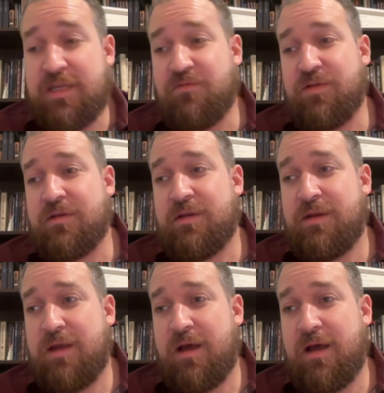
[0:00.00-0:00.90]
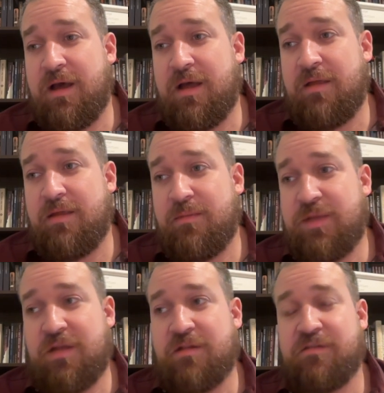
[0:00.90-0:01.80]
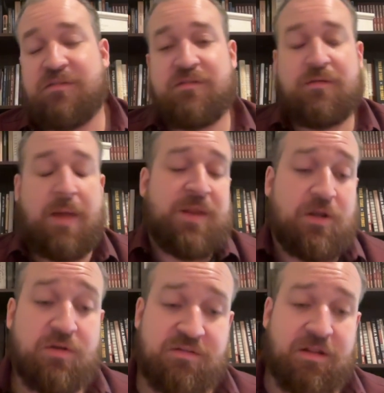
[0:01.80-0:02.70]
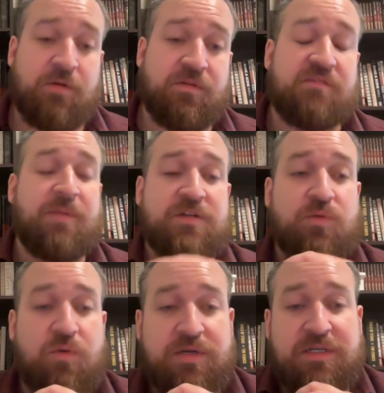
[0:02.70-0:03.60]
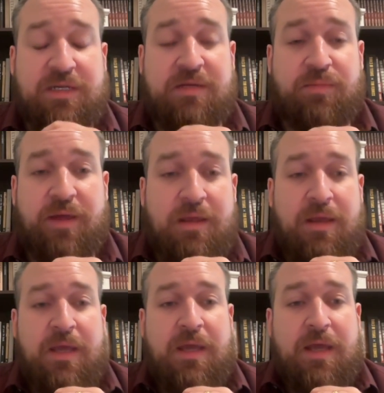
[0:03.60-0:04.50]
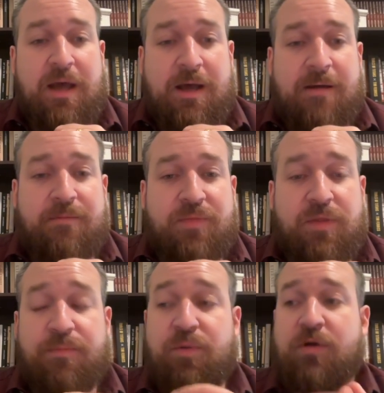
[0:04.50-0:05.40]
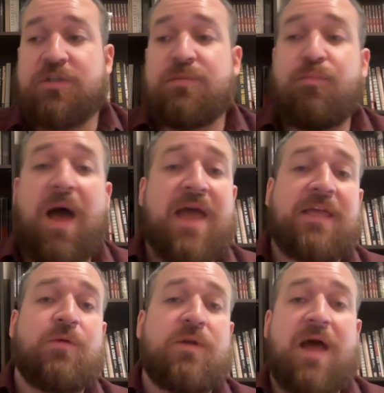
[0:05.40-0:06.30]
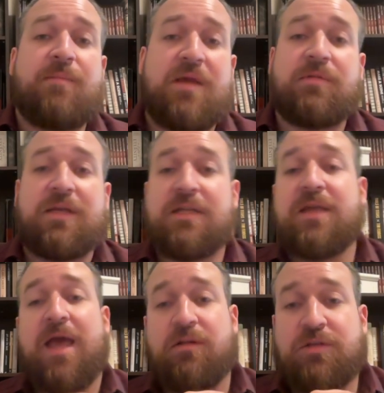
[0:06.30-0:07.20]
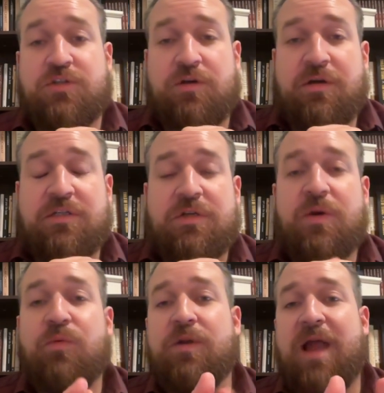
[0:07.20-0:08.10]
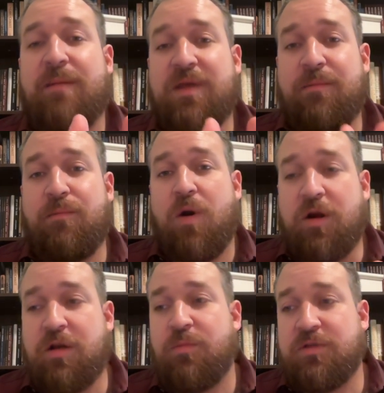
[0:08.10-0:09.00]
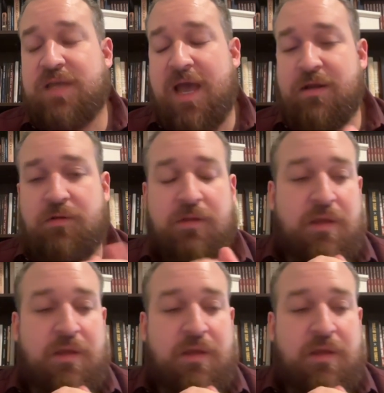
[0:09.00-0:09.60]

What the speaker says: even, because, I could sell it with a special warranty deed, but the person buying it would not be able to get title insurance, so it would not be a marketable title.